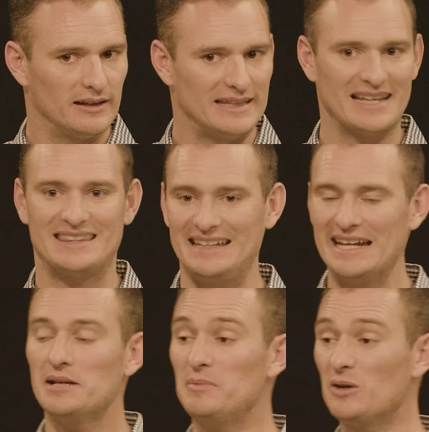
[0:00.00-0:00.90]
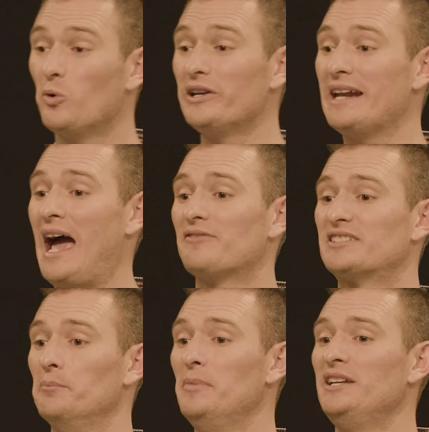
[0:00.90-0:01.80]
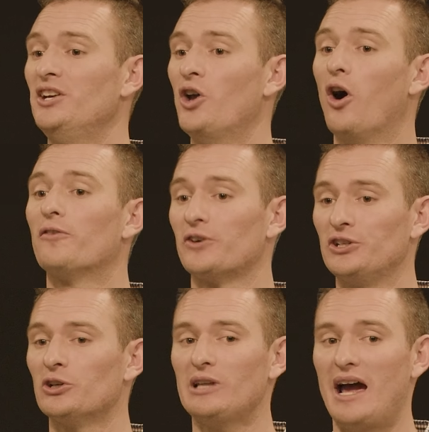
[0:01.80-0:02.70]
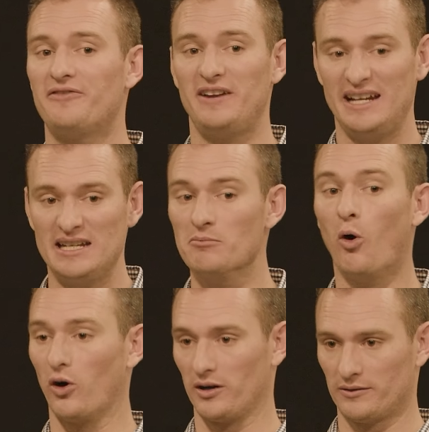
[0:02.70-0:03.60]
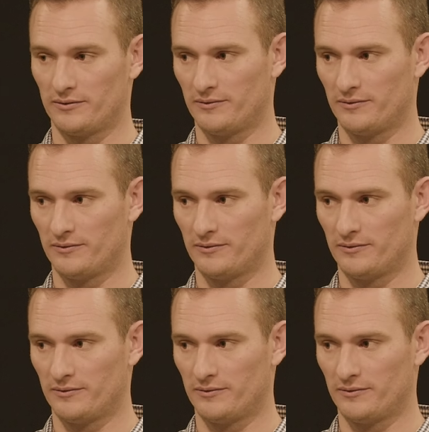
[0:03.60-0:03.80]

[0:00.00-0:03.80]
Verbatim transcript: That the enemy wouldn't have dominion over your life anymore.